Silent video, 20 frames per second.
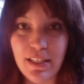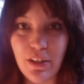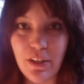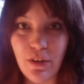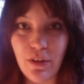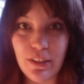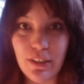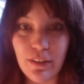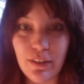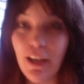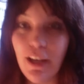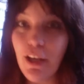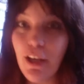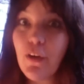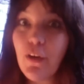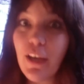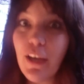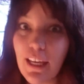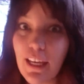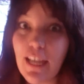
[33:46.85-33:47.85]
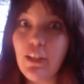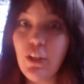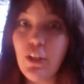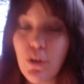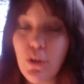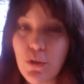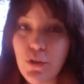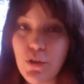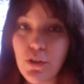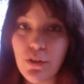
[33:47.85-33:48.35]
You you can get
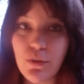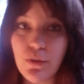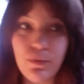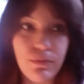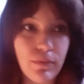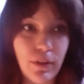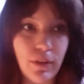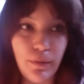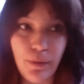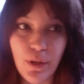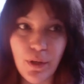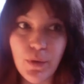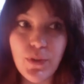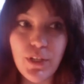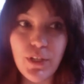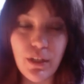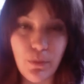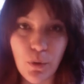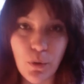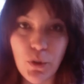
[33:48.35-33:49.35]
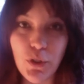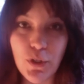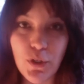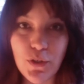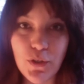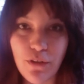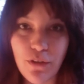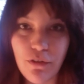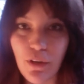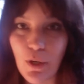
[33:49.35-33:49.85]
used to abuse and emotional
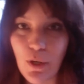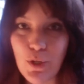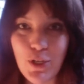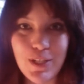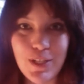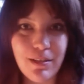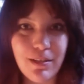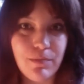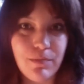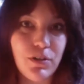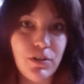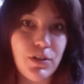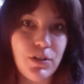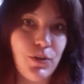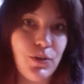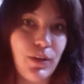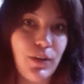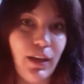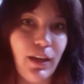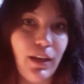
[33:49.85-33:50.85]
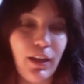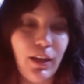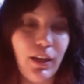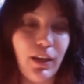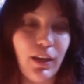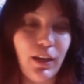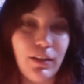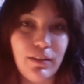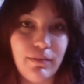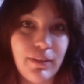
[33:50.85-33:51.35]
suffering just as much as you can get
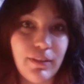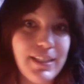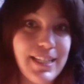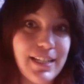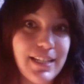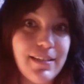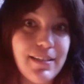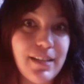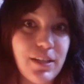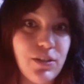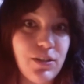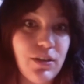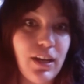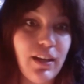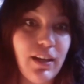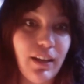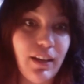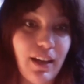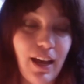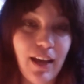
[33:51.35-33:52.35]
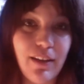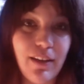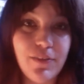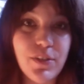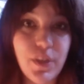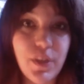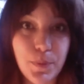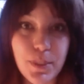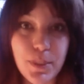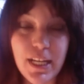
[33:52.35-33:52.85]
addicted to any kind of
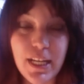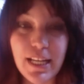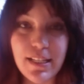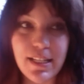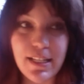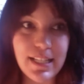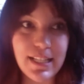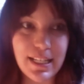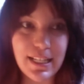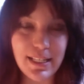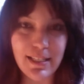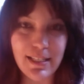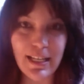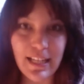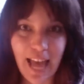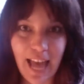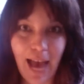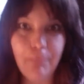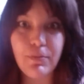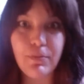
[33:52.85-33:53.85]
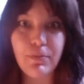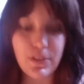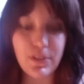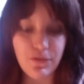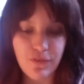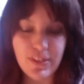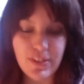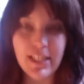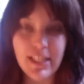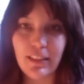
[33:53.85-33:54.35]
substances it's it happens
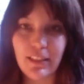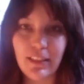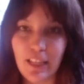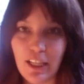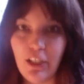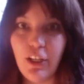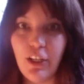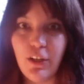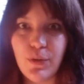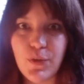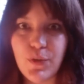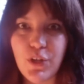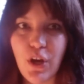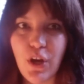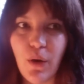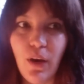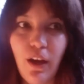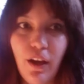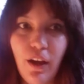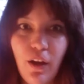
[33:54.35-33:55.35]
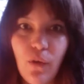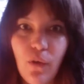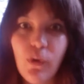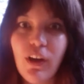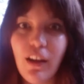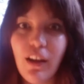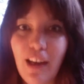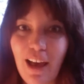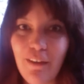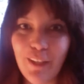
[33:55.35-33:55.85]
physically in you so we got
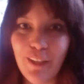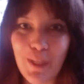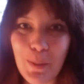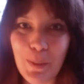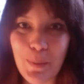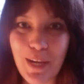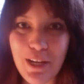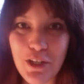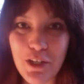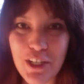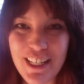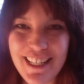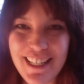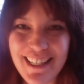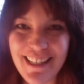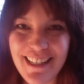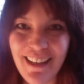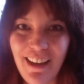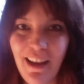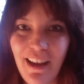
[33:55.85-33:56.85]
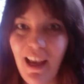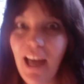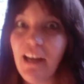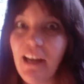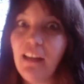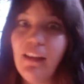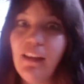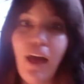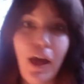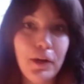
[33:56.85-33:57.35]
to have a little patience and a
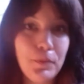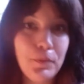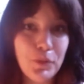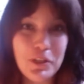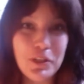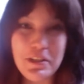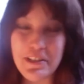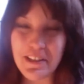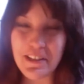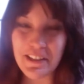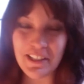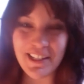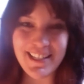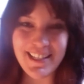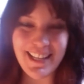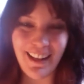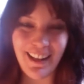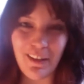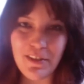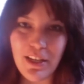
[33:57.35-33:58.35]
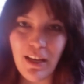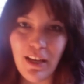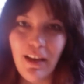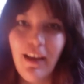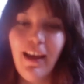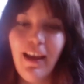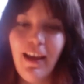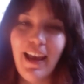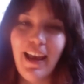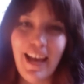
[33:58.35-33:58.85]
lot of mercy on ourselves
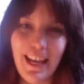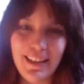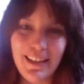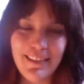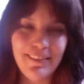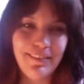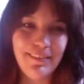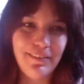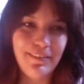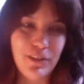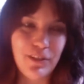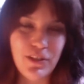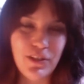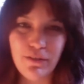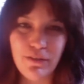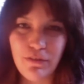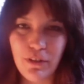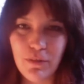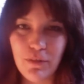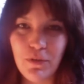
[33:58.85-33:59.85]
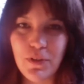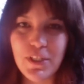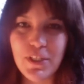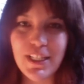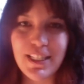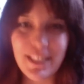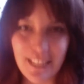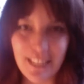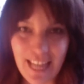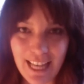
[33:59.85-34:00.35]
and first and foremost
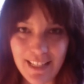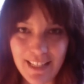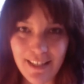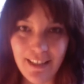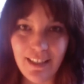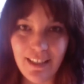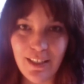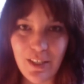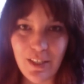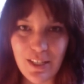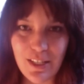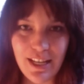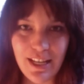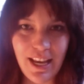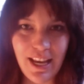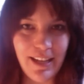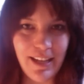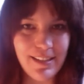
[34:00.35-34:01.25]
tenacity to say